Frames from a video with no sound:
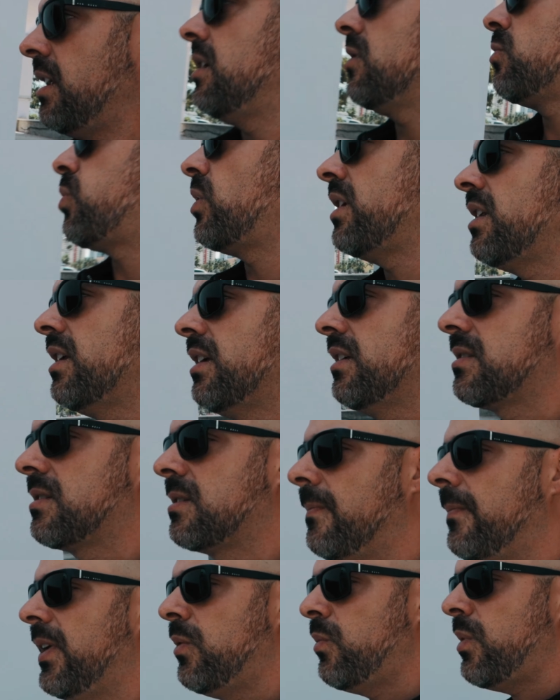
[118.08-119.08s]
it is what it
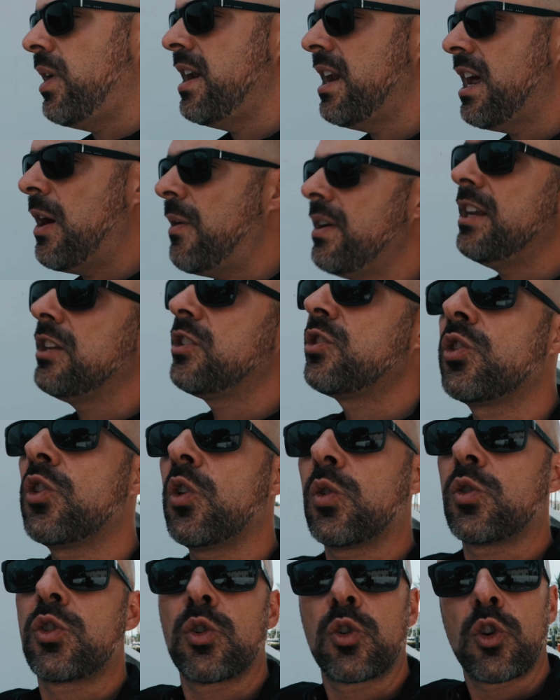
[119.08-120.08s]
is. And right now I need to
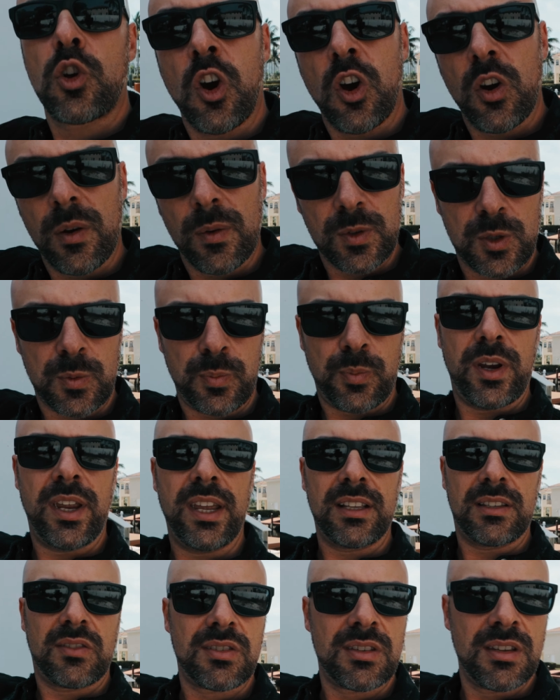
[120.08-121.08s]
go to Coral
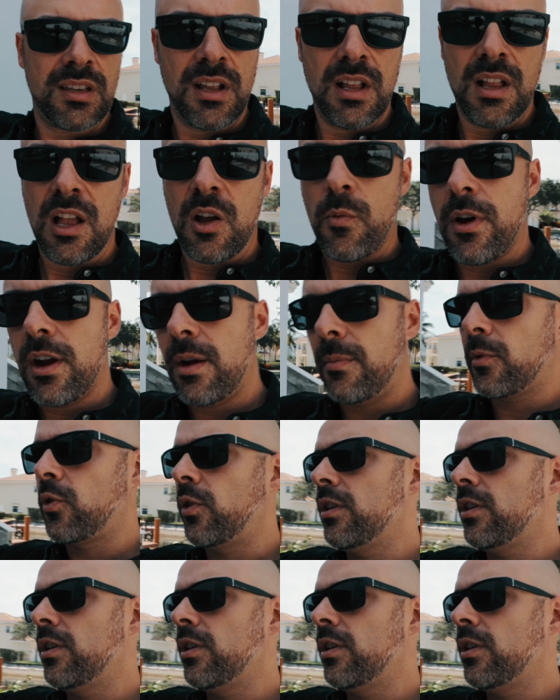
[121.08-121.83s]
Springs, where I'm